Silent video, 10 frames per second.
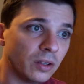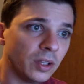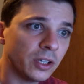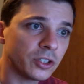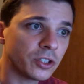
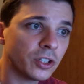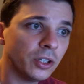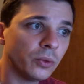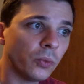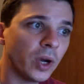There's a
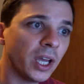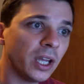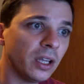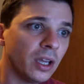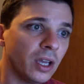certain
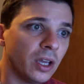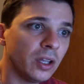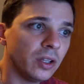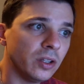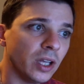way
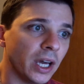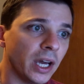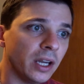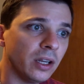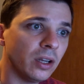
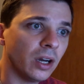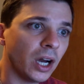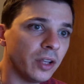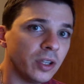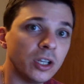that
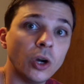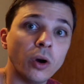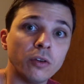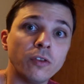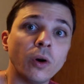I think
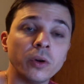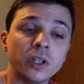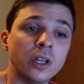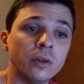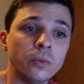going forward
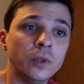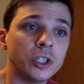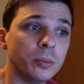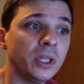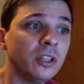that we
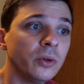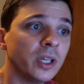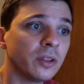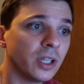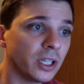should be
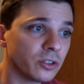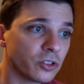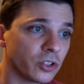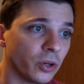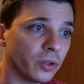doing things
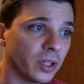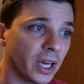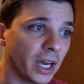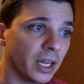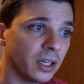so
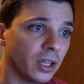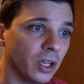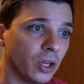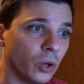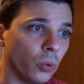that
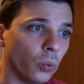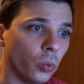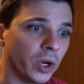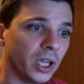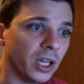
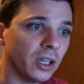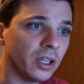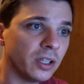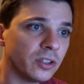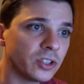
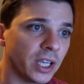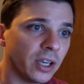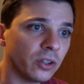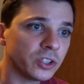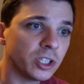when
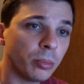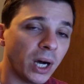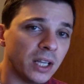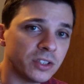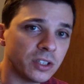sales and
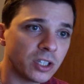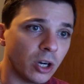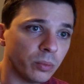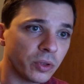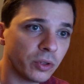deposits
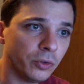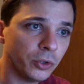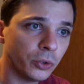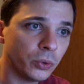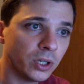come
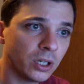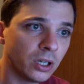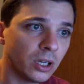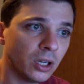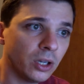through,
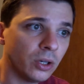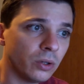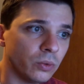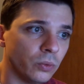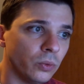
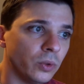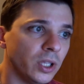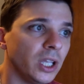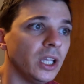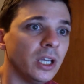
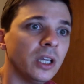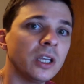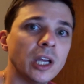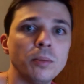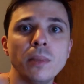we
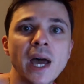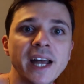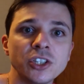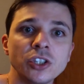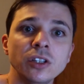can
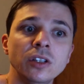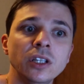match